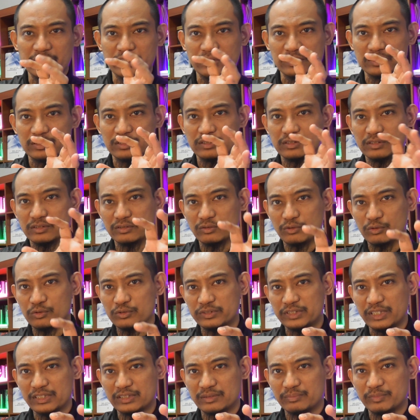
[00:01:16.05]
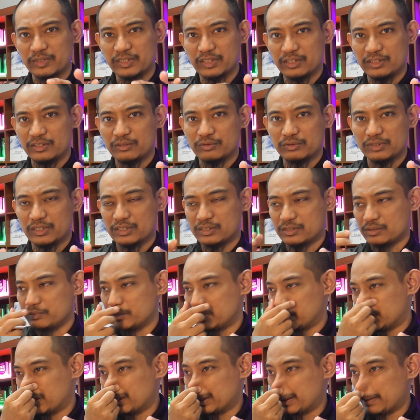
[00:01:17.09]
as Old Testament and New
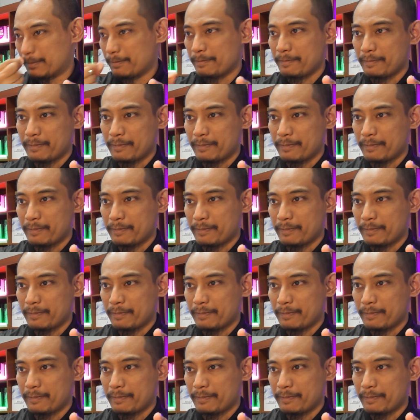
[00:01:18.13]
Testament, right?